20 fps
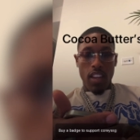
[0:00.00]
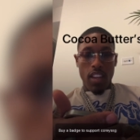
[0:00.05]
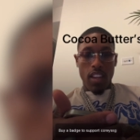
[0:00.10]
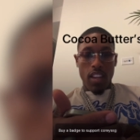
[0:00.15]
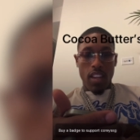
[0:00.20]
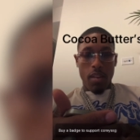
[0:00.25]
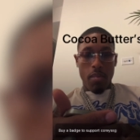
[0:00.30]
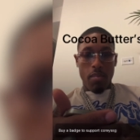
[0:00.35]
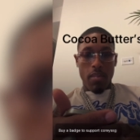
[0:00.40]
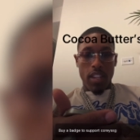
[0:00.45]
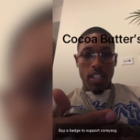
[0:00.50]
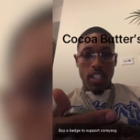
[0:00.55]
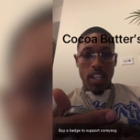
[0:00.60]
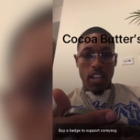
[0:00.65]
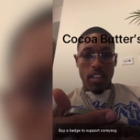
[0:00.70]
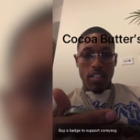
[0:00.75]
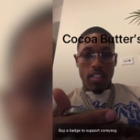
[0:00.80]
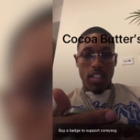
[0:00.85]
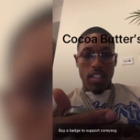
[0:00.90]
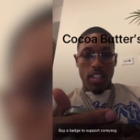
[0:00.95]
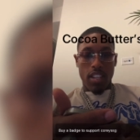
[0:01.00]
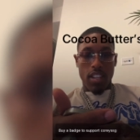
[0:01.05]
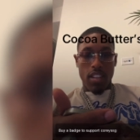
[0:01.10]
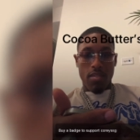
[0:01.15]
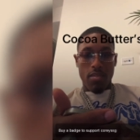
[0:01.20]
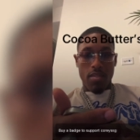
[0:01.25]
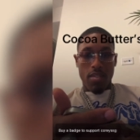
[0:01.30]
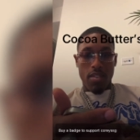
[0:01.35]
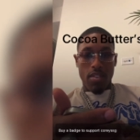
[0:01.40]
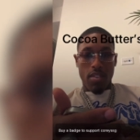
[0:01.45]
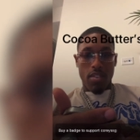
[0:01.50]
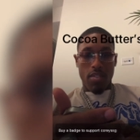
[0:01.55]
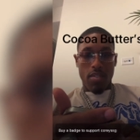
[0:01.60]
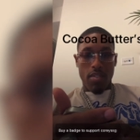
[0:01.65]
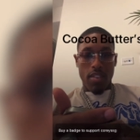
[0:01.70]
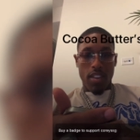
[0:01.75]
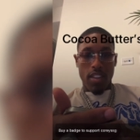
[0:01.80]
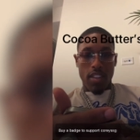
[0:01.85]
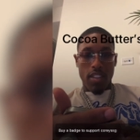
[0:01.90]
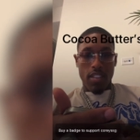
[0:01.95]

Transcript: I'm gonna let y'all see it real quick.